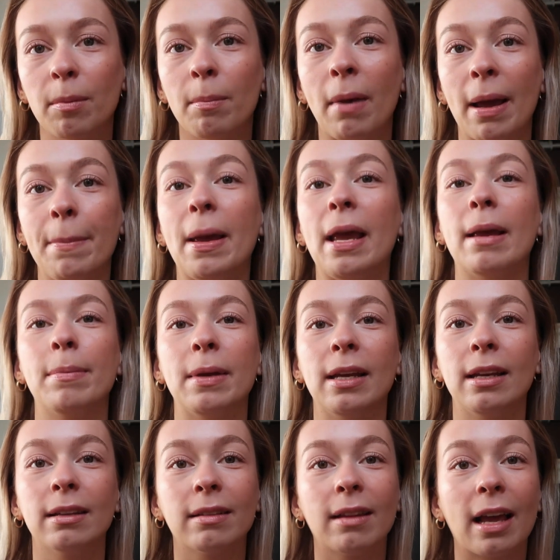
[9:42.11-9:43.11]
my
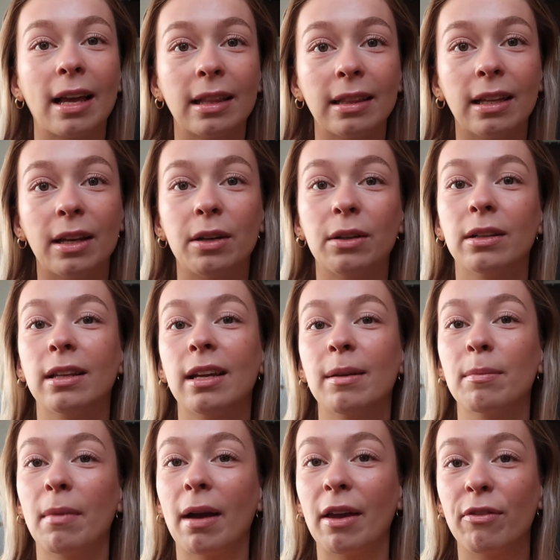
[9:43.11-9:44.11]
baby, like
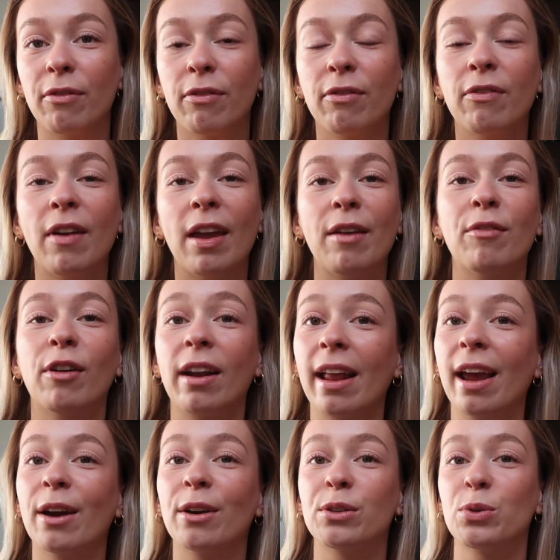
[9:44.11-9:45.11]
literally my favorite
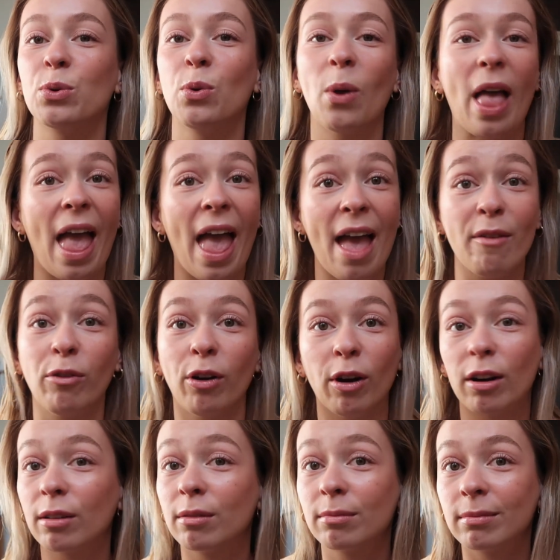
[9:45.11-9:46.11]
hair tool
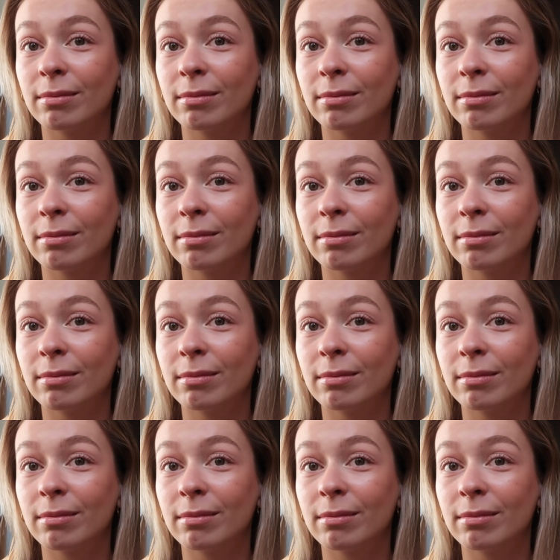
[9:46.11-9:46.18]
ever.